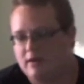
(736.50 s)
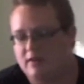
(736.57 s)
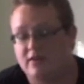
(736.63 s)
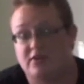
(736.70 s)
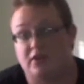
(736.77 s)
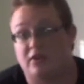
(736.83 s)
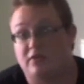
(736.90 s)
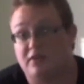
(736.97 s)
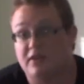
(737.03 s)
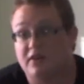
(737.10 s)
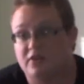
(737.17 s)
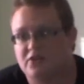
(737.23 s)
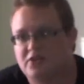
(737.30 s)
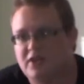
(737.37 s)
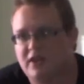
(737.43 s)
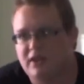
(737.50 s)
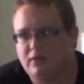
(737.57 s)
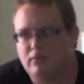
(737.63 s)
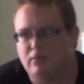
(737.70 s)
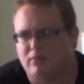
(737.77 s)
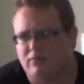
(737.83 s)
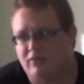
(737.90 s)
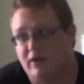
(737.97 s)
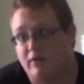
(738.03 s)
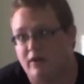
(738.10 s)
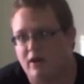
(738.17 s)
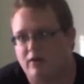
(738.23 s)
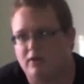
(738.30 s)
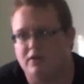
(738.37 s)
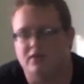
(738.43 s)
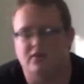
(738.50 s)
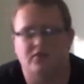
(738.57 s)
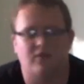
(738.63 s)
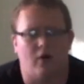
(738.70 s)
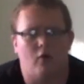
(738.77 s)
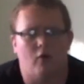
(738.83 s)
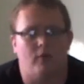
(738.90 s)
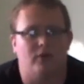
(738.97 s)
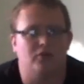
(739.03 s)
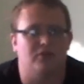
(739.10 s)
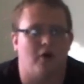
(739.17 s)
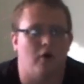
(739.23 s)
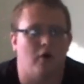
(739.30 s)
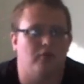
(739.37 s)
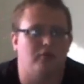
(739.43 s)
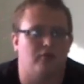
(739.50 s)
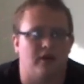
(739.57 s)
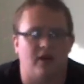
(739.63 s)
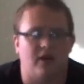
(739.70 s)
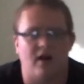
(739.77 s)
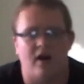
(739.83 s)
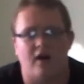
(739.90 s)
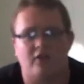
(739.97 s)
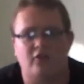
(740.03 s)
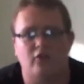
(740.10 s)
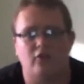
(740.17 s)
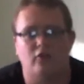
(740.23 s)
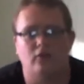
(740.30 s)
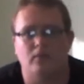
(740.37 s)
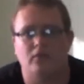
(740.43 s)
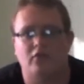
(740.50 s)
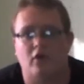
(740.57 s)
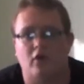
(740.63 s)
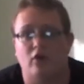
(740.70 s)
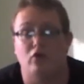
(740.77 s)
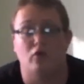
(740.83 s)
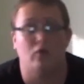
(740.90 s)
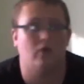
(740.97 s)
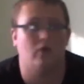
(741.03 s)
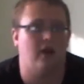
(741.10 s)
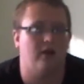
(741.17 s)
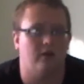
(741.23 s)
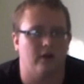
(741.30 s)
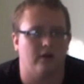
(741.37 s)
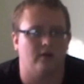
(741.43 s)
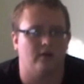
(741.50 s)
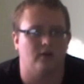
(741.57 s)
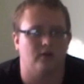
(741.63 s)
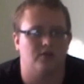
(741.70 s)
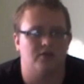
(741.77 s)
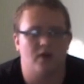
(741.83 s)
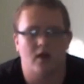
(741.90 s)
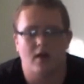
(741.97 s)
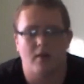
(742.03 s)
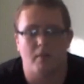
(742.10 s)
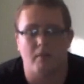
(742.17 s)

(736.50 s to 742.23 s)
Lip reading: This in DLC, we found out, is a whole bunch of alternate costumes, new characters,